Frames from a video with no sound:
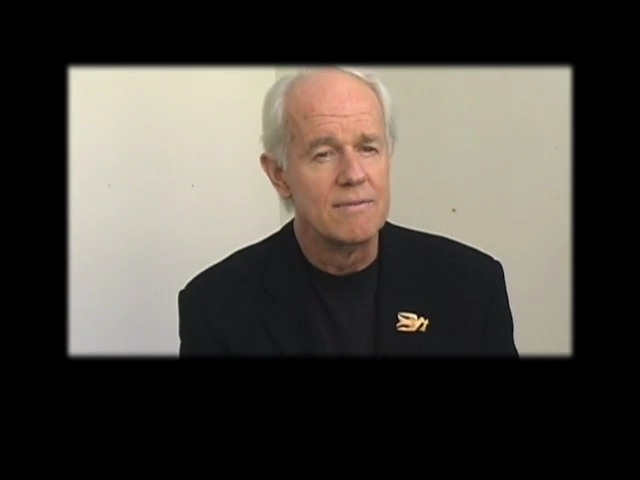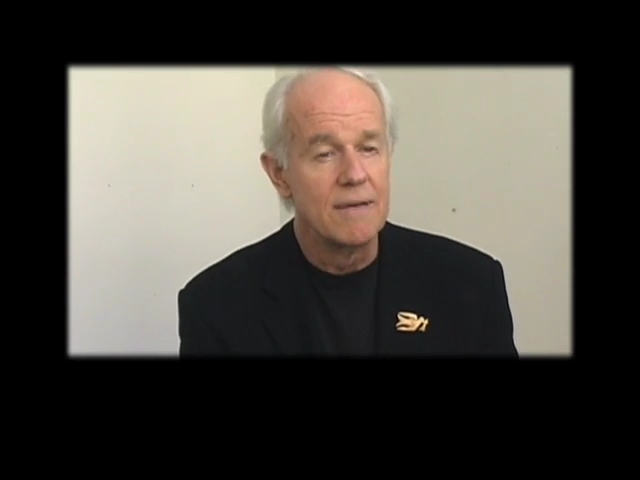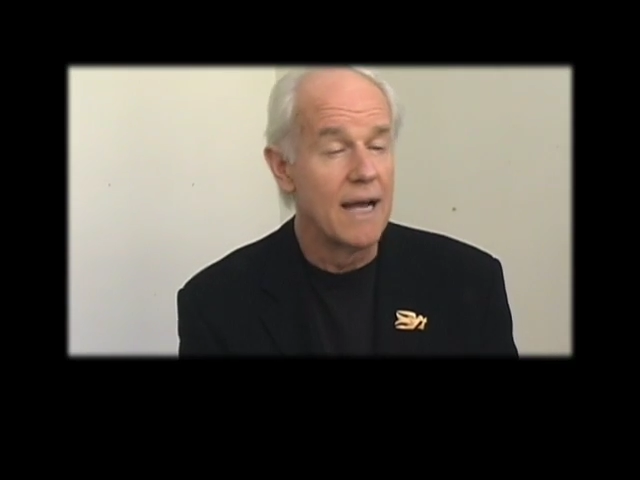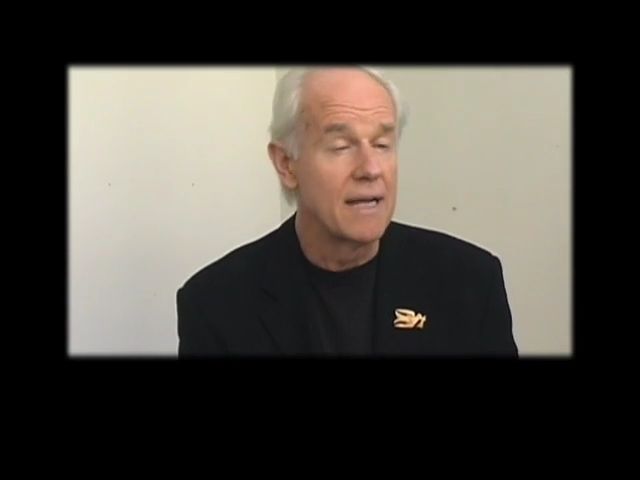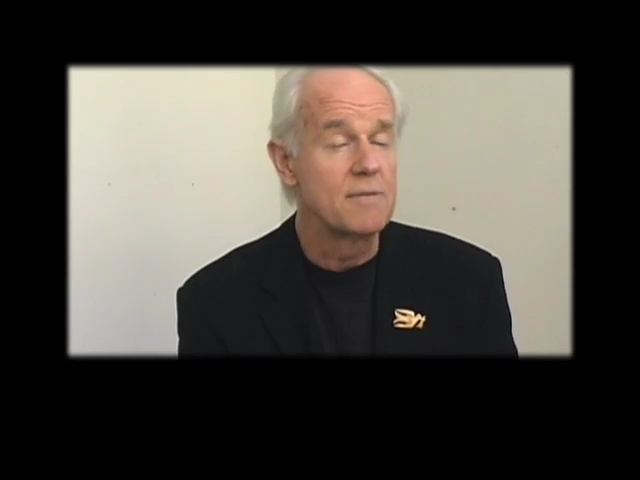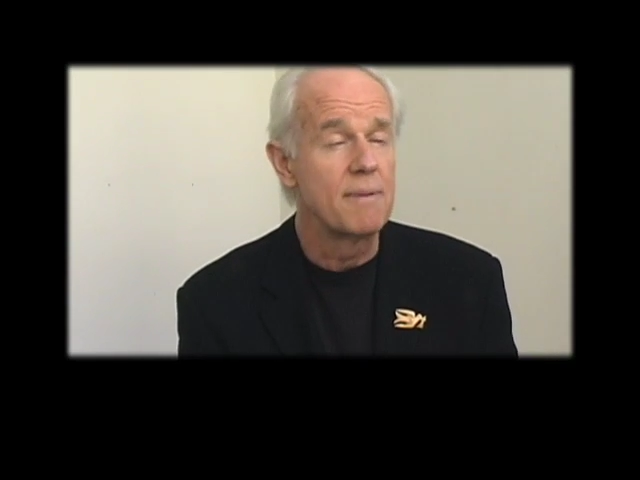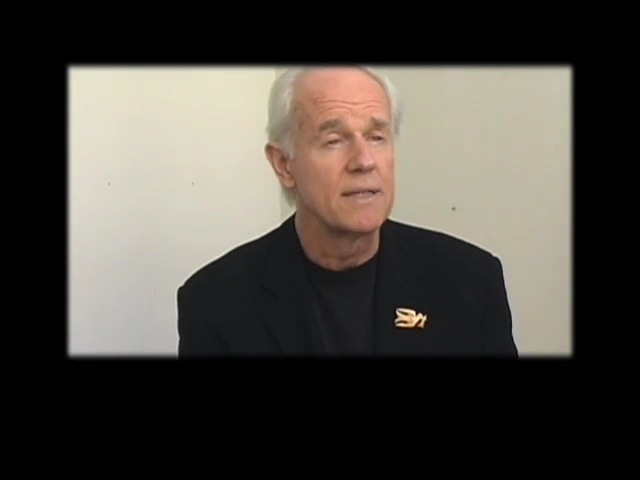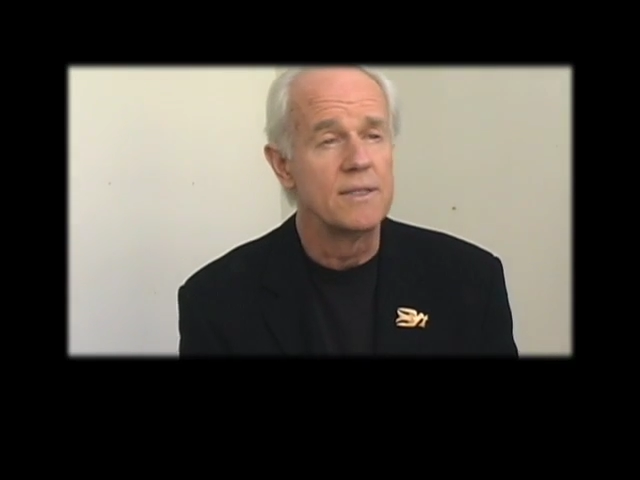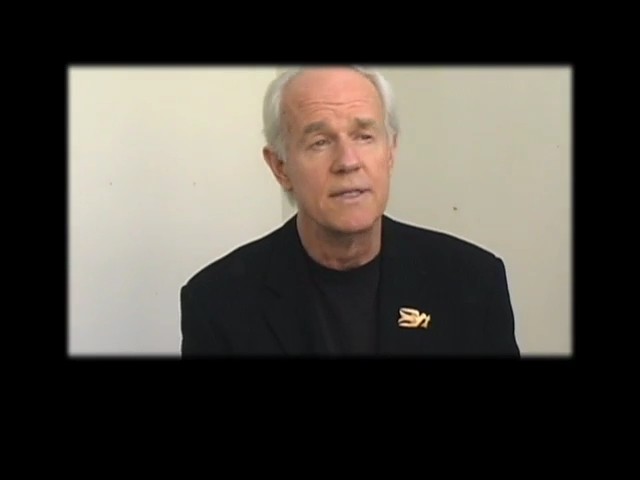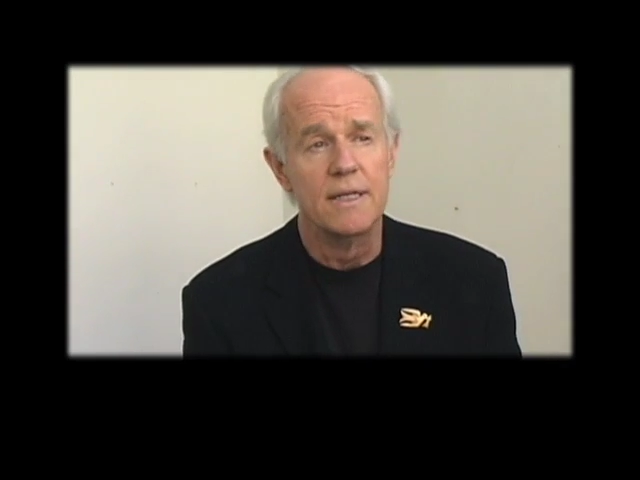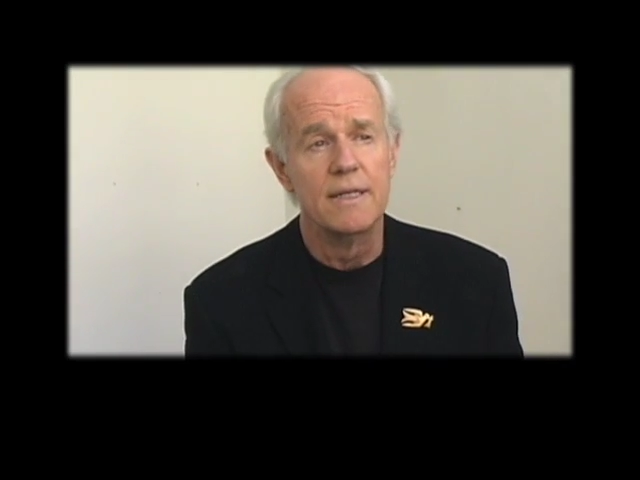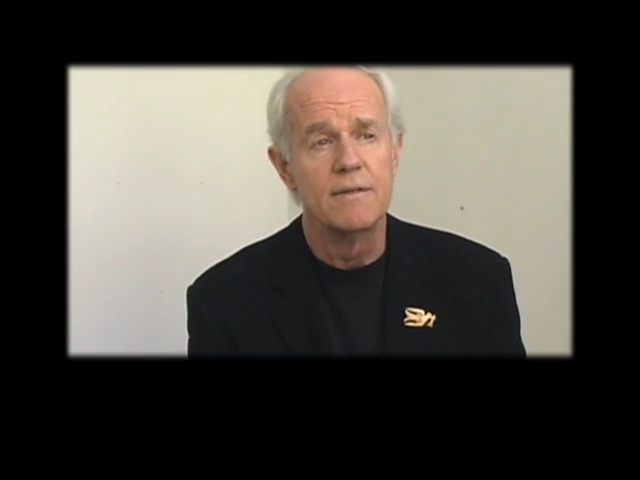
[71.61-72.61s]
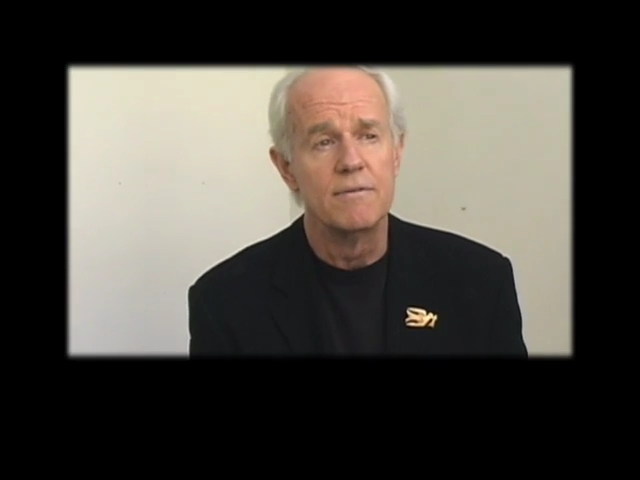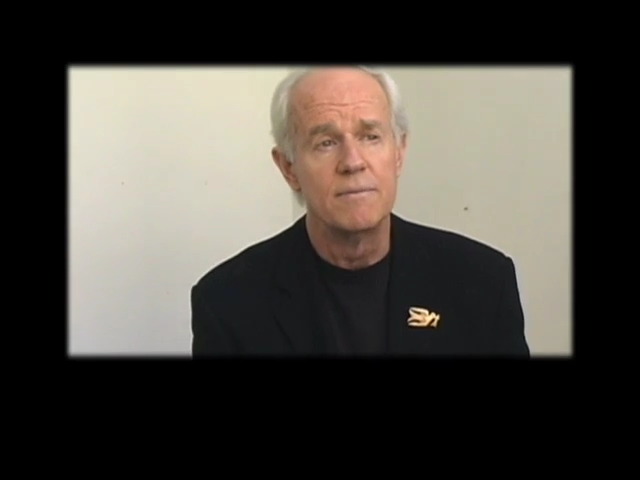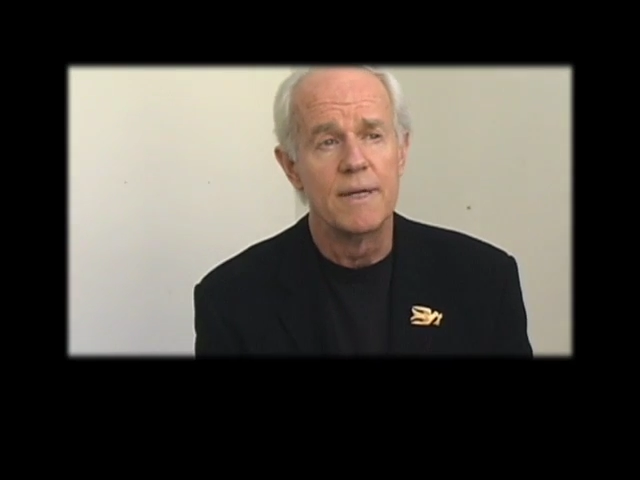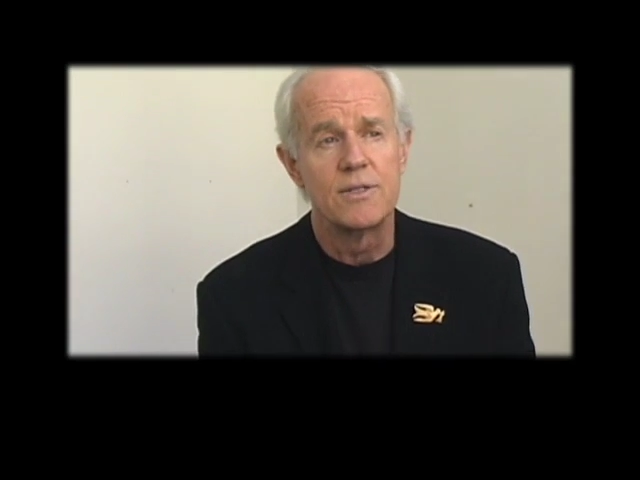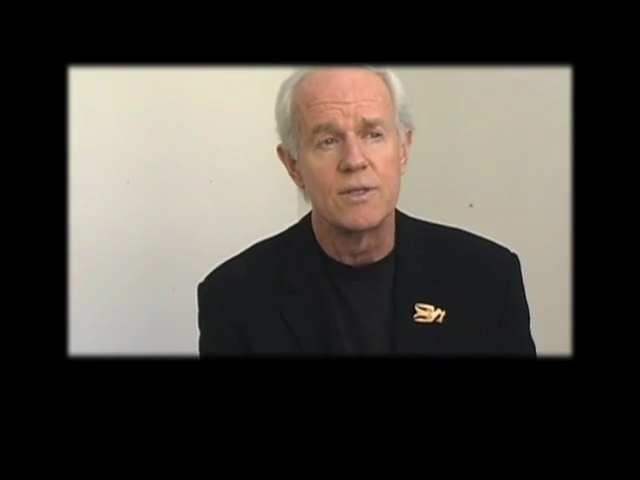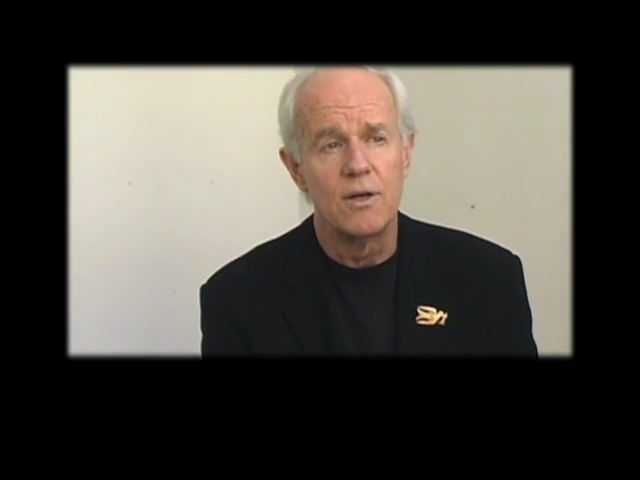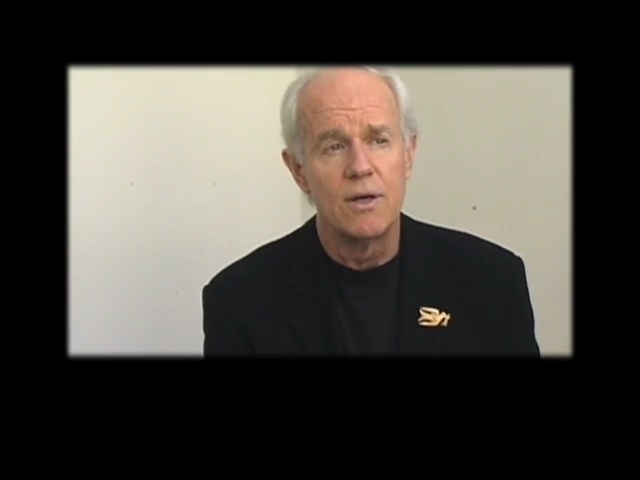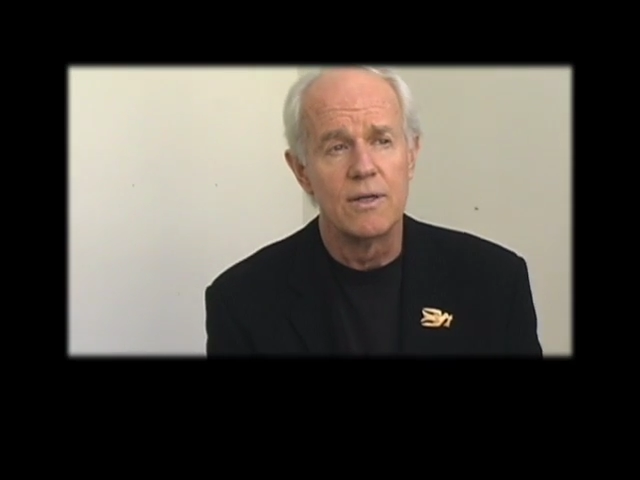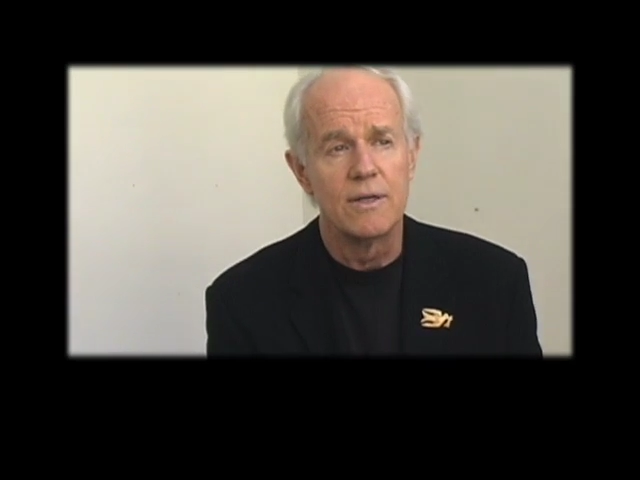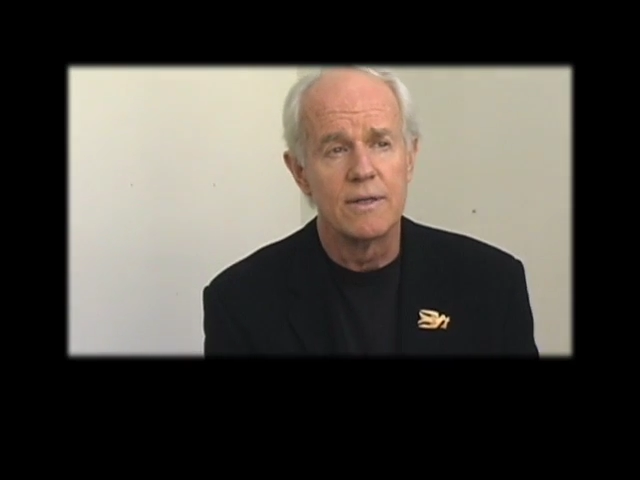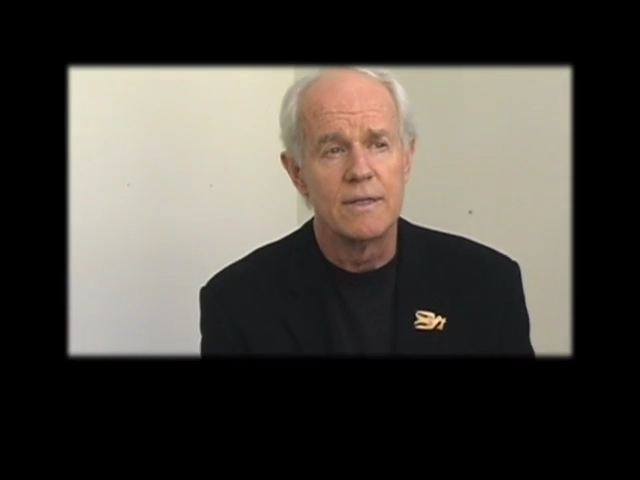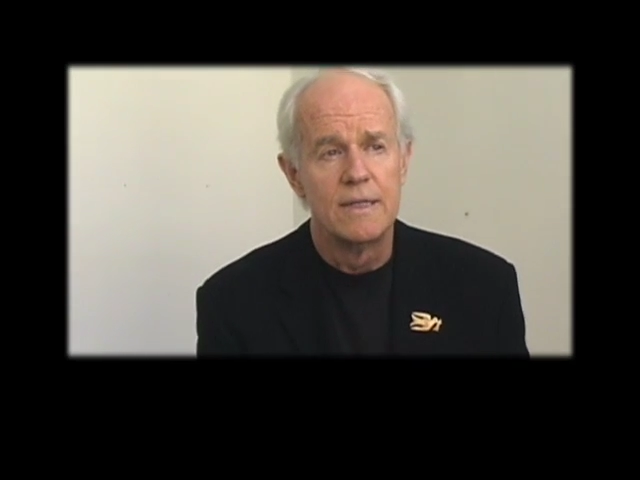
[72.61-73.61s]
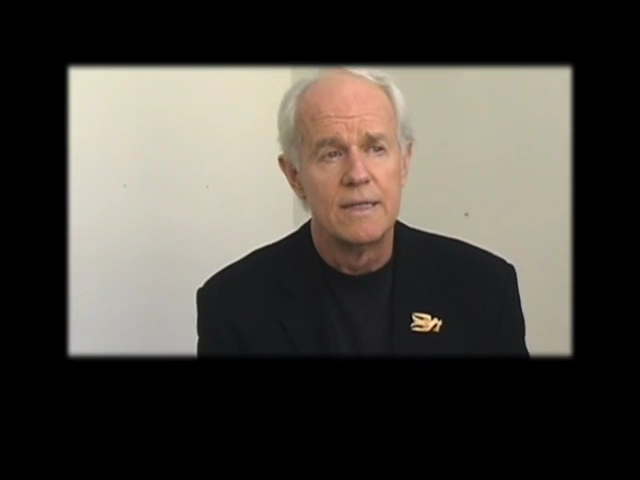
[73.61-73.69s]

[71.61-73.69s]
not expected to live much longer.